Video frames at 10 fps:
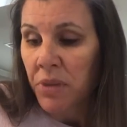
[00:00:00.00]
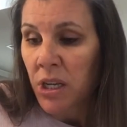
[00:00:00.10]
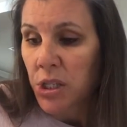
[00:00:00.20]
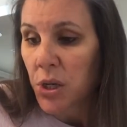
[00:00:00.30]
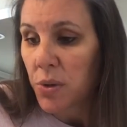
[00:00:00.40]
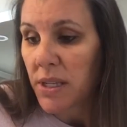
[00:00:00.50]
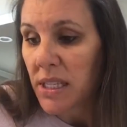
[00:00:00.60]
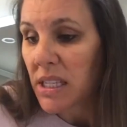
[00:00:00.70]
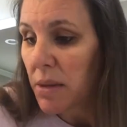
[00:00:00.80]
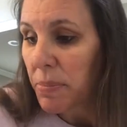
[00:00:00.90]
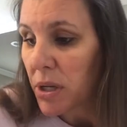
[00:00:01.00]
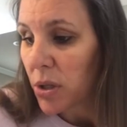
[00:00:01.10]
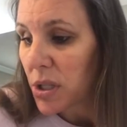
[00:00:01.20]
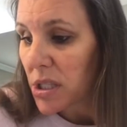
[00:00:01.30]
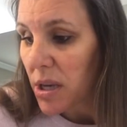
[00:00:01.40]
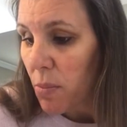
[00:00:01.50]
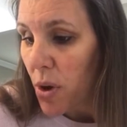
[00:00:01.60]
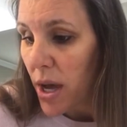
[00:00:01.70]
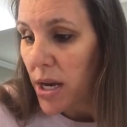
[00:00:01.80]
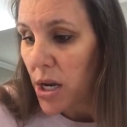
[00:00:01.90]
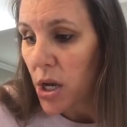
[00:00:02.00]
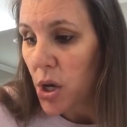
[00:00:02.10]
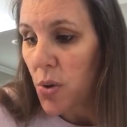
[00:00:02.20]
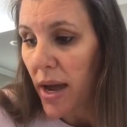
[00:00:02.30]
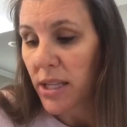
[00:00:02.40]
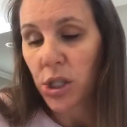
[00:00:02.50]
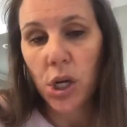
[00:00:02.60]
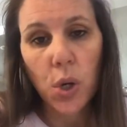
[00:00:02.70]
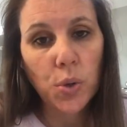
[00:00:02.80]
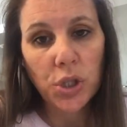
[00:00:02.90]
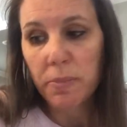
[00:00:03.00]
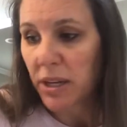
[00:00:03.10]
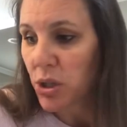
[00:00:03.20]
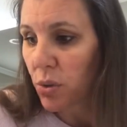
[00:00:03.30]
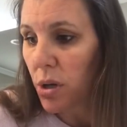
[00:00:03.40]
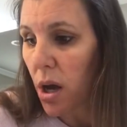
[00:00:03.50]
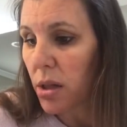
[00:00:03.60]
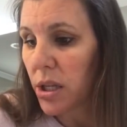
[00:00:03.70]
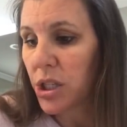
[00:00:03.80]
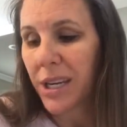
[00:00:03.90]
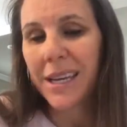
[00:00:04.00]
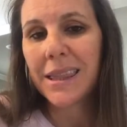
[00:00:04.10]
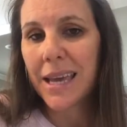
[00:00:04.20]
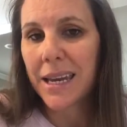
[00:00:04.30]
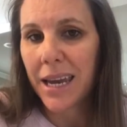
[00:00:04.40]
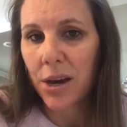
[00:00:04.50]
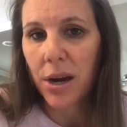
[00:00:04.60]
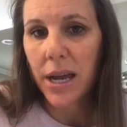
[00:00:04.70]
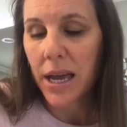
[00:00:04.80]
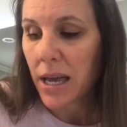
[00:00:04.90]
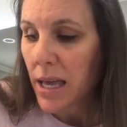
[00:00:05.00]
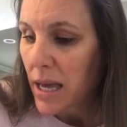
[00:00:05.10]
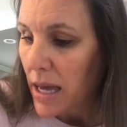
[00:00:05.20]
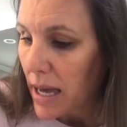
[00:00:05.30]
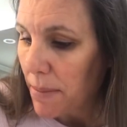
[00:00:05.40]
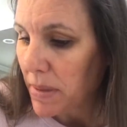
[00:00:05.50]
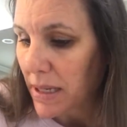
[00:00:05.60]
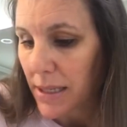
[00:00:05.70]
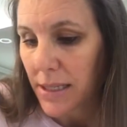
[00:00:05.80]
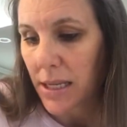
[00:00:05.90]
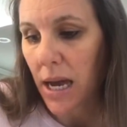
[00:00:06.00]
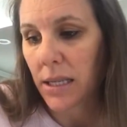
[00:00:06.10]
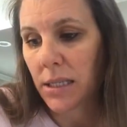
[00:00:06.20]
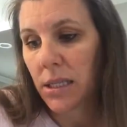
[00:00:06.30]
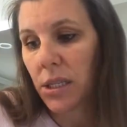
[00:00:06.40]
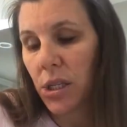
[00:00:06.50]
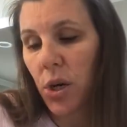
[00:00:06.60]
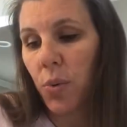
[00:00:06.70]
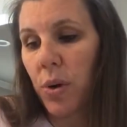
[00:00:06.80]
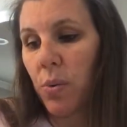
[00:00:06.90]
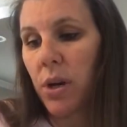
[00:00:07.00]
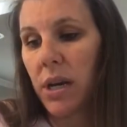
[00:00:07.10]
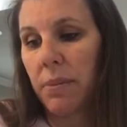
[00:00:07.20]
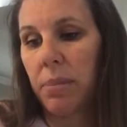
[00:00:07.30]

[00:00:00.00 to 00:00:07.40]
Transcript: So this is an appeal to someone who has no special knowledge in that area being discussed. So we wouldn't